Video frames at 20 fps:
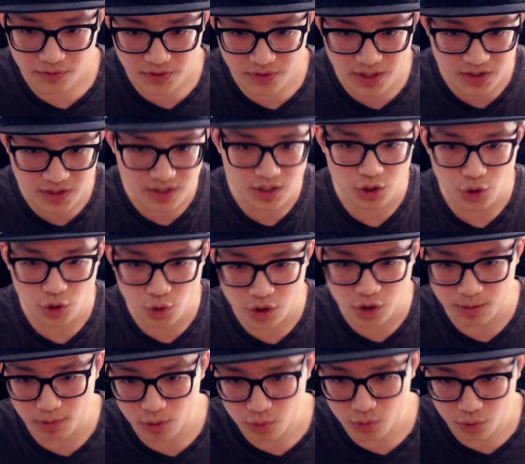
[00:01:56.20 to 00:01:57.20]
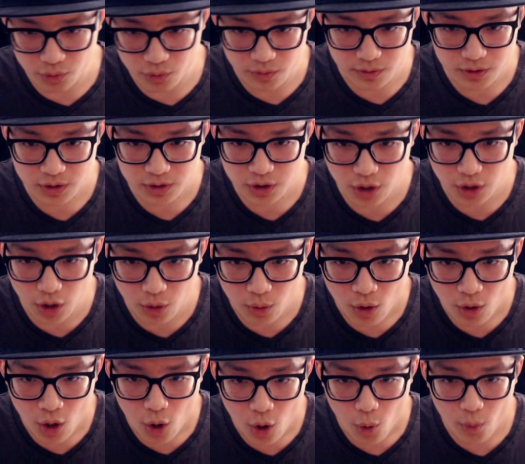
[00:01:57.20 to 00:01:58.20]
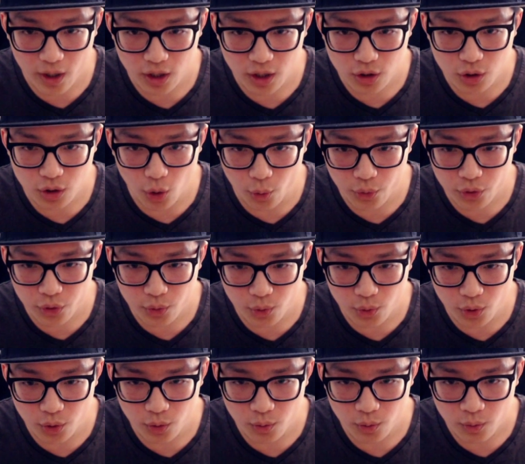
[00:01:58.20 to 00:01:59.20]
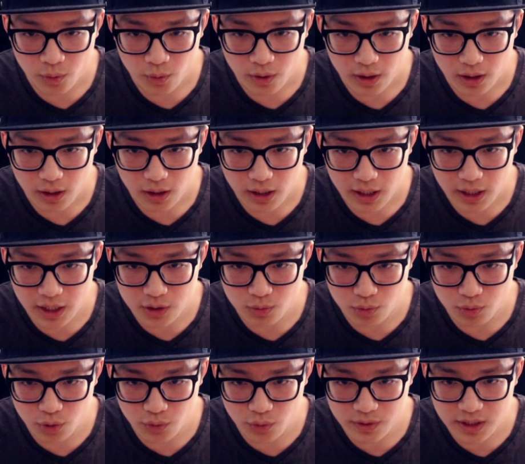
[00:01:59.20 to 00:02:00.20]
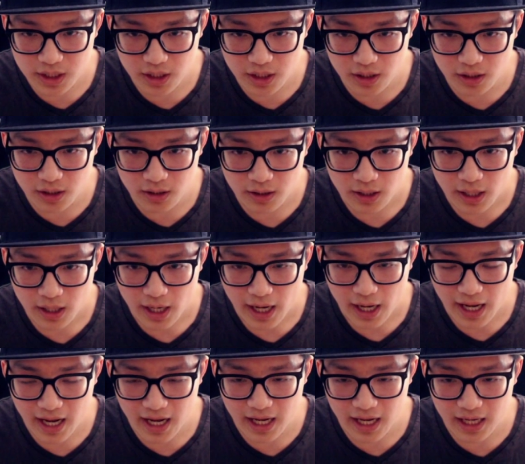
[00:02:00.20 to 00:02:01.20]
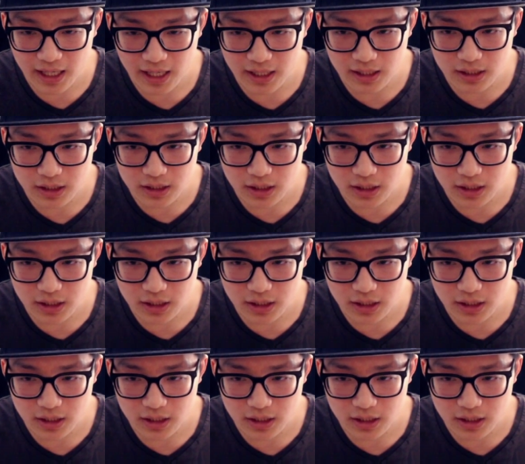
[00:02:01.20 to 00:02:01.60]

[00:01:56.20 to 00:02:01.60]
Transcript: this is a usable rune. So we're gonna go through his runes here, and